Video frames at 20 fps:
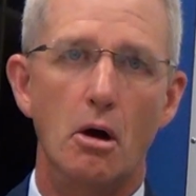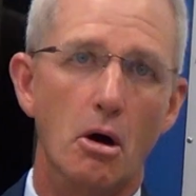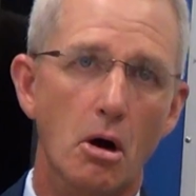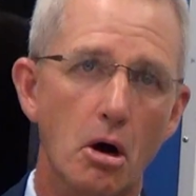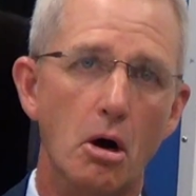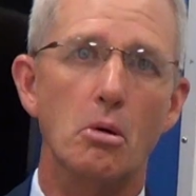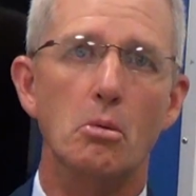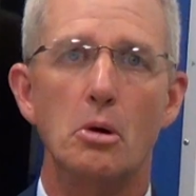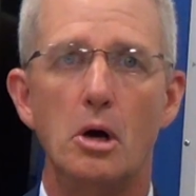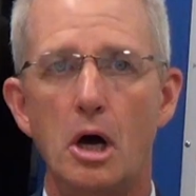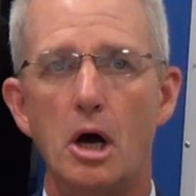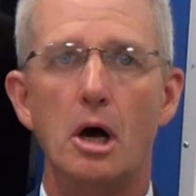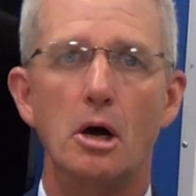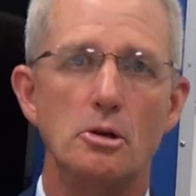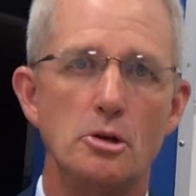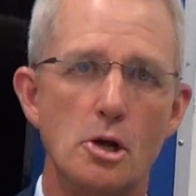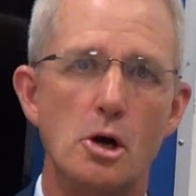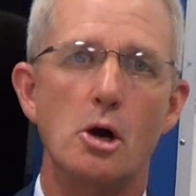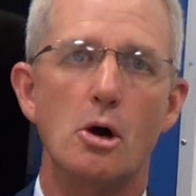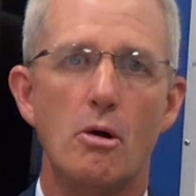Oh,
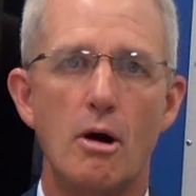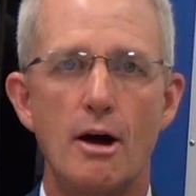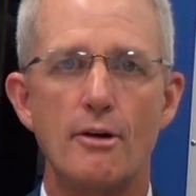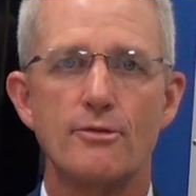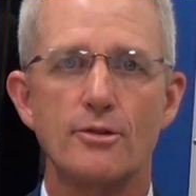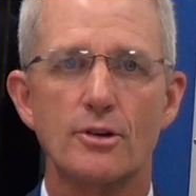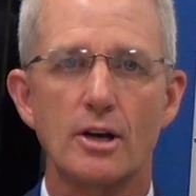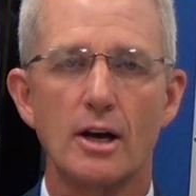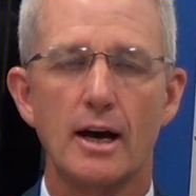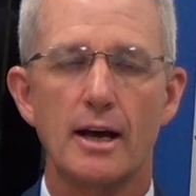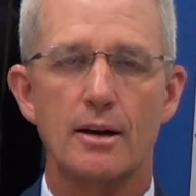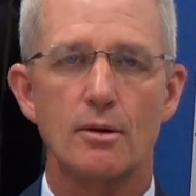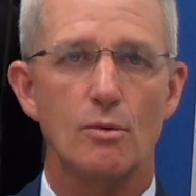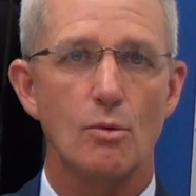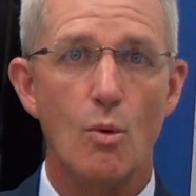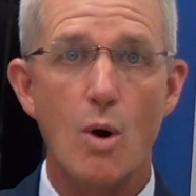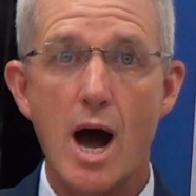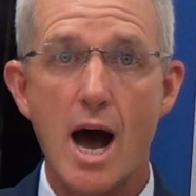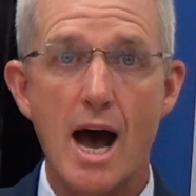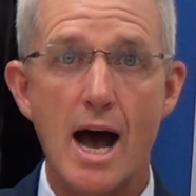well, I forgot
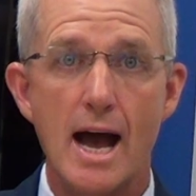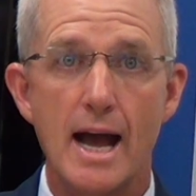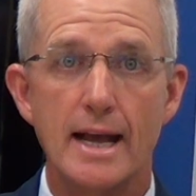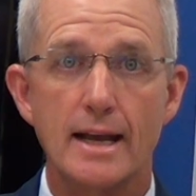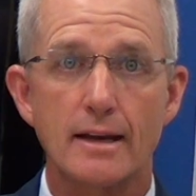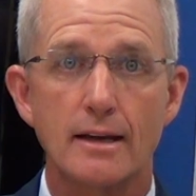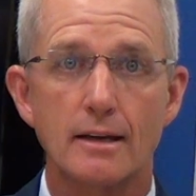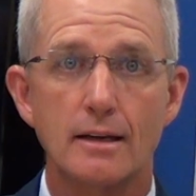it. Why?